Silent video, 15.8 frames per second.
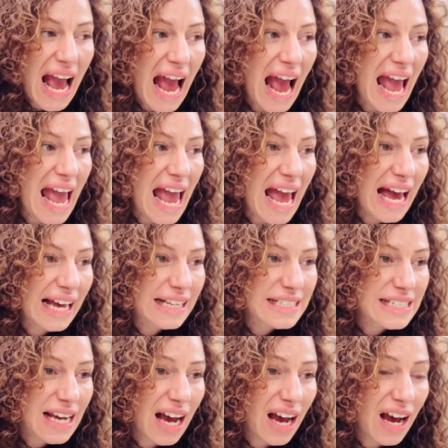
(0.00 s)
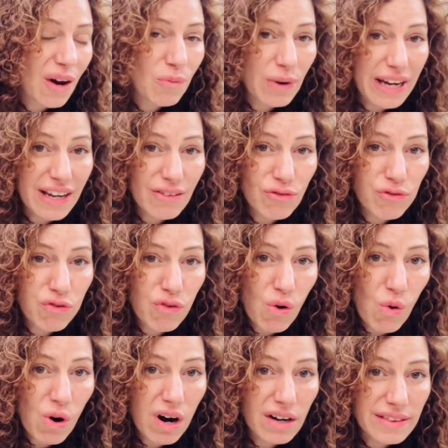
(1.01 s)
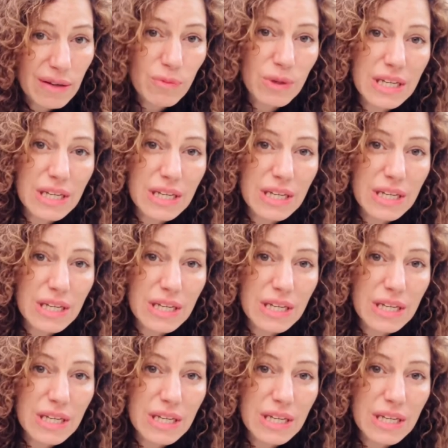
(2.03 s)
and then